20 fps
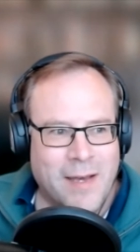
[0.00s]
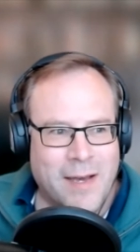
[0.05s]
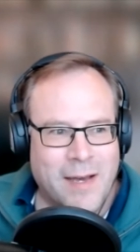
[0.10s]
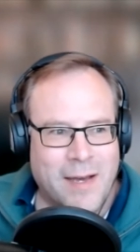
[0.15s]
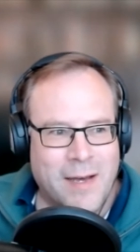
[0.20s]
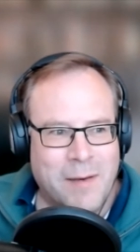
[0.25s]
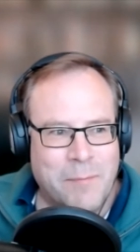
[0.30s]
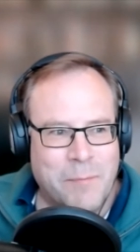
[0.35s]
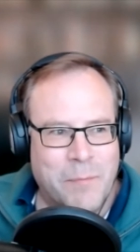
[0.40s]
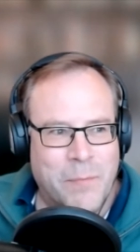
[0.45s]

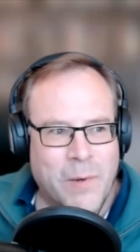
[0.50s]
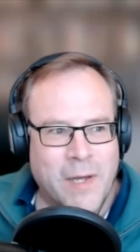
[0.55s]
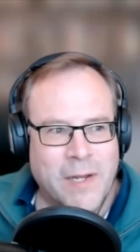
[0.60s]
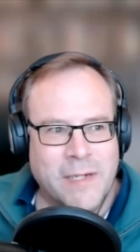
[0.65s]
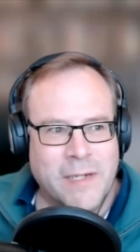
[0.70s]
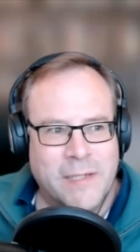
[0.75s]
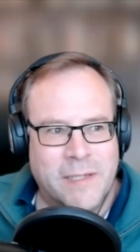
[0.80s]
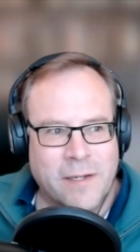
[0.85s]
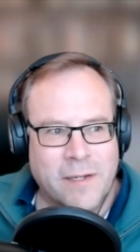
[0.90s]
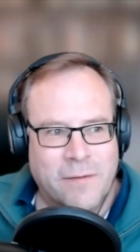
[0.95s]
but it
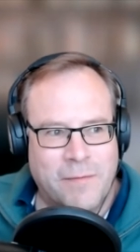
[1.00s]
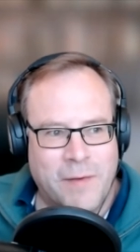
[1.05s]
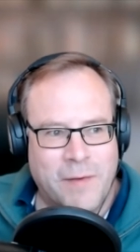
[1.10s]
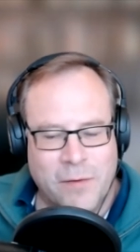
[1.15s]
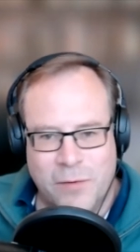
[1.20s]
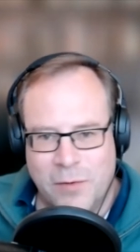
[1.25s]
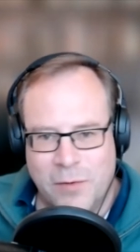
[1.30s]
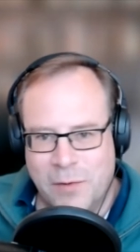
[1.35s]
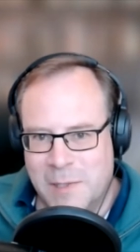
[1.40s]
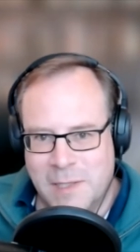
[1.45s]
just felt too
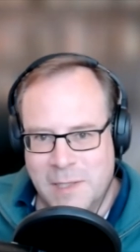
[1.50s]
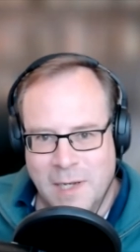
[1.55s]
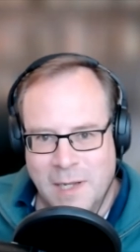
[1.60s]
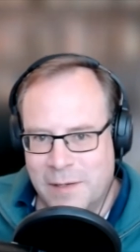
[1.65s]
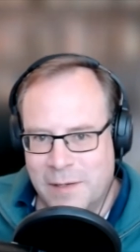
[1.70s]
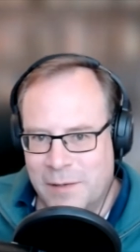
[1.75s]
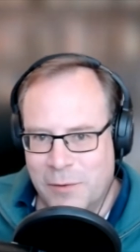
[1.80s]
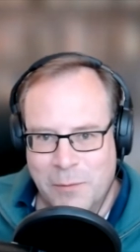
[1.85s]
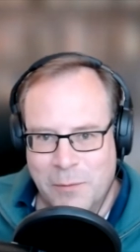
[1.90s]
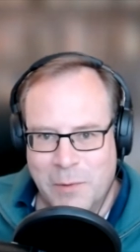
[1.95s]
much like
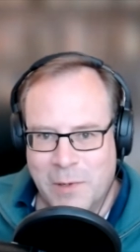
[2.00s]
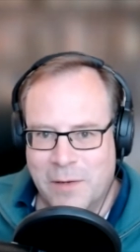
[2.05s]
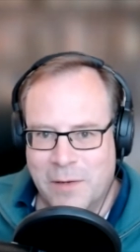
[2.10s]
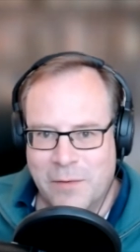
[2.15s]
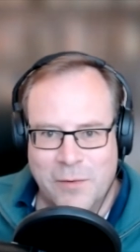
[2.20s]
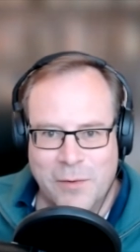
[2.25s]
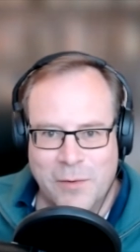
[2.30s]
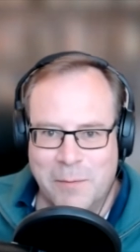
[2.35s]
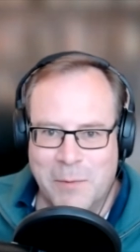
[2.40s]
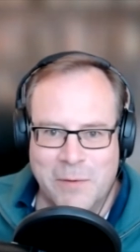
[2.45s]
doing what I was
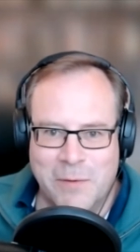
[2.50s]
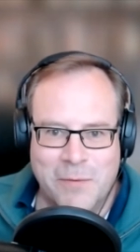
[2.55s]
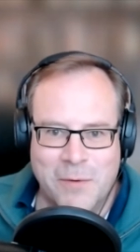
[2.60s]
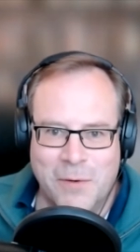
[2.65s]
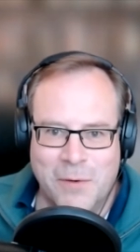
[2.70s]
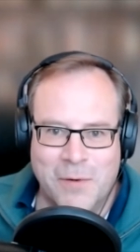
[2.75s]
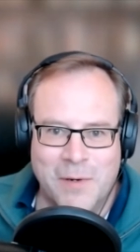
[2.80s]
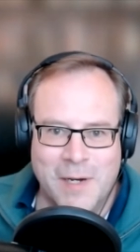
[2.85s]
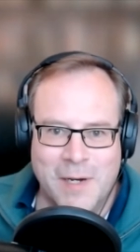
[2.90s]
doing before.